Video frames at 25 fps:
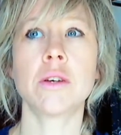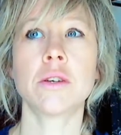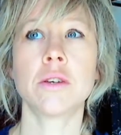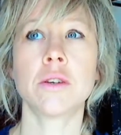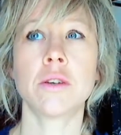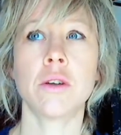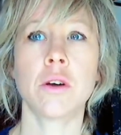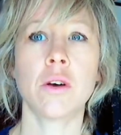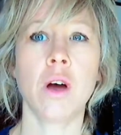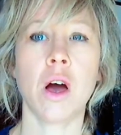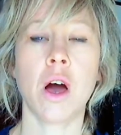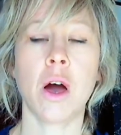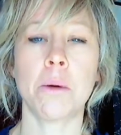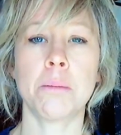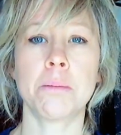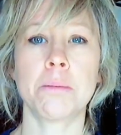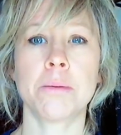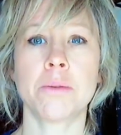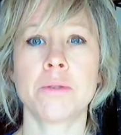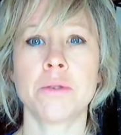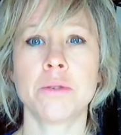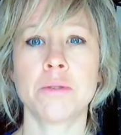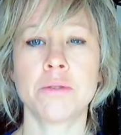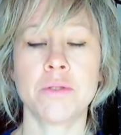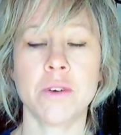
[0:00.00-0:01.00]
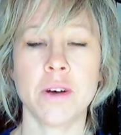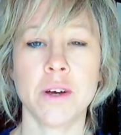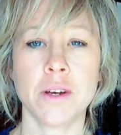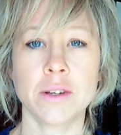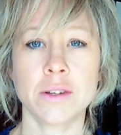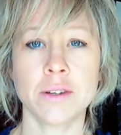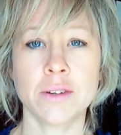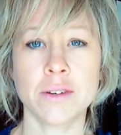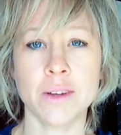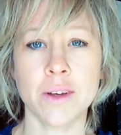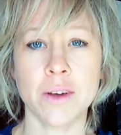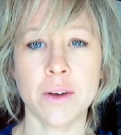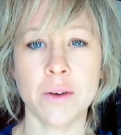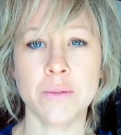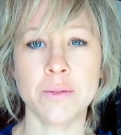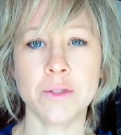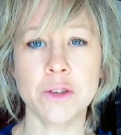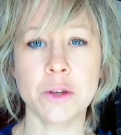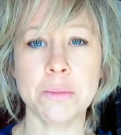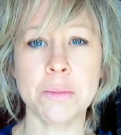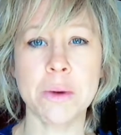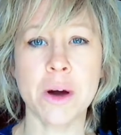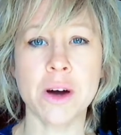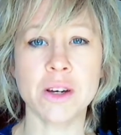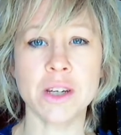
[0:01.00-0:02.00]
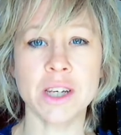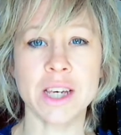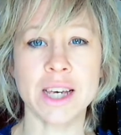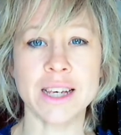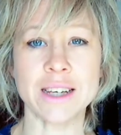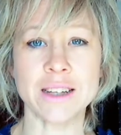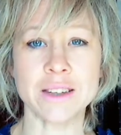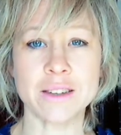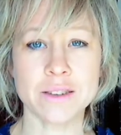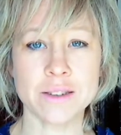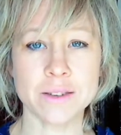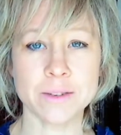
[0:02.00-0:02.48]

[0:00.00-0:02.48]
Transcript: up to find the markings.